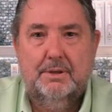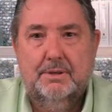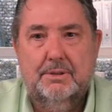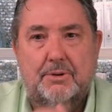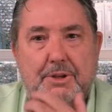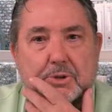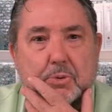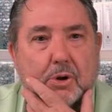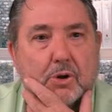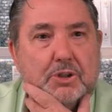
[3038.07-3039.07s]
So this
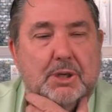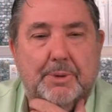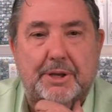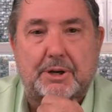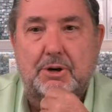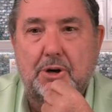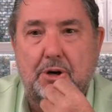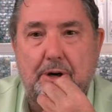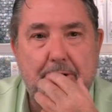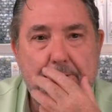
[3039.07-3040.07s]
will ultimately
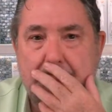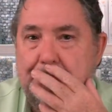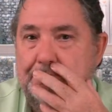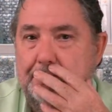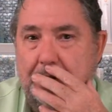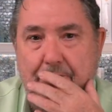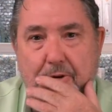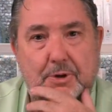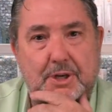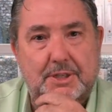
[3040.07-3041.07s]
occur if
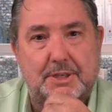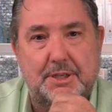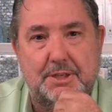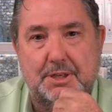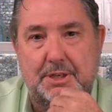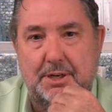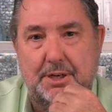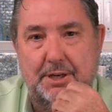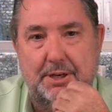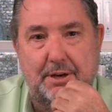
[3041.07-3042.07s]
you
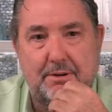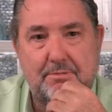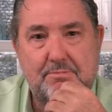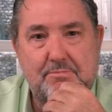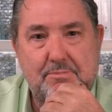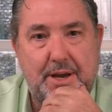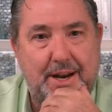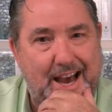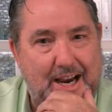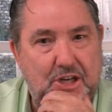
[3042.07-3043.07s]
consistently and
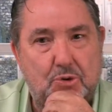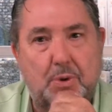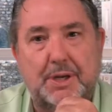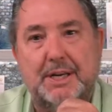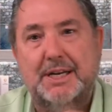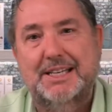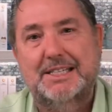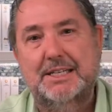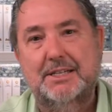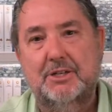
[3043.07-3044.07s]
actually
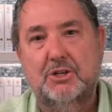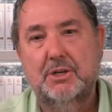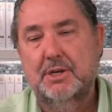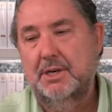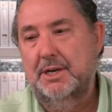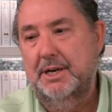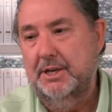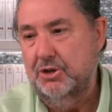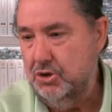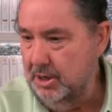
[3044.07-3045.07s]
listen. It
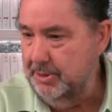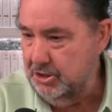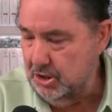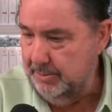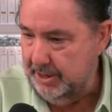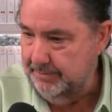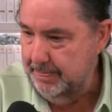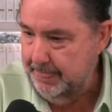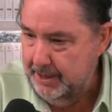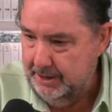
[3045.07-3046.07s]
is shama shama.
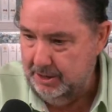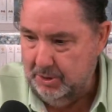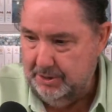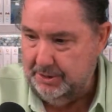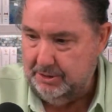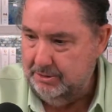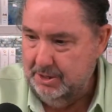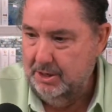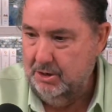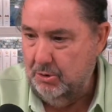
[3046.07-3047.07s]
One of the
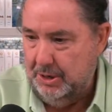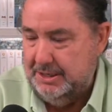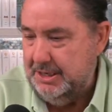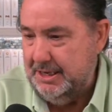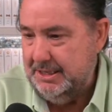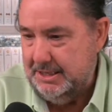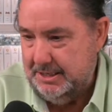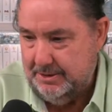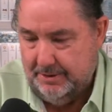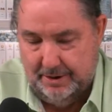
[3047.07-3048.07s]

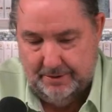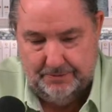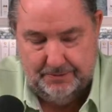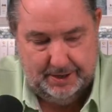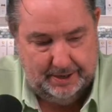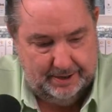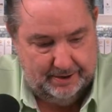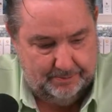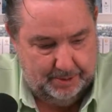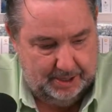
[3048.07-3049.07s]
crazinesses
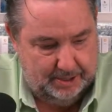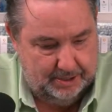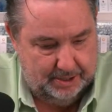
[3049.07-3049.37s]
of being